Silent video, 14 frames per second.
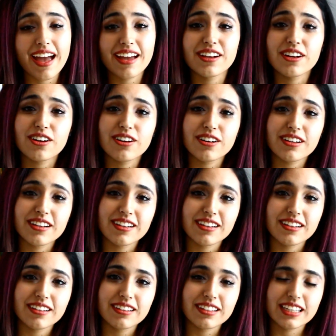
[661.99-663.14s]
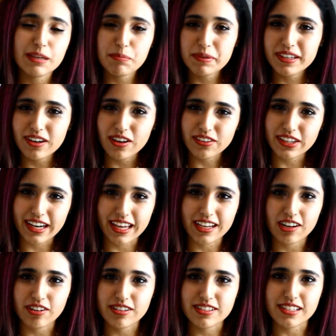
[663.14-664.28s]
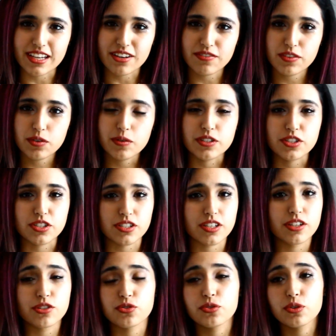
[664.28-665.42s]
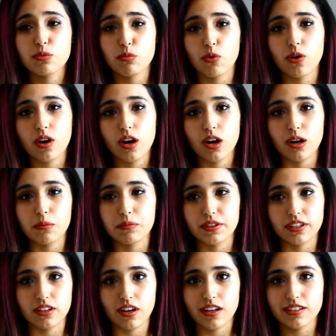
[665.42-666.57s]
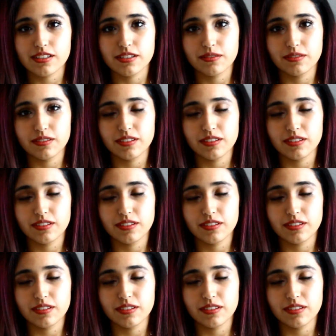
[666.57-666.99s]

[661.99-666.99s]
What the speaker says: Anger, keeping all that anger inside of you is just going to do you more harm than not.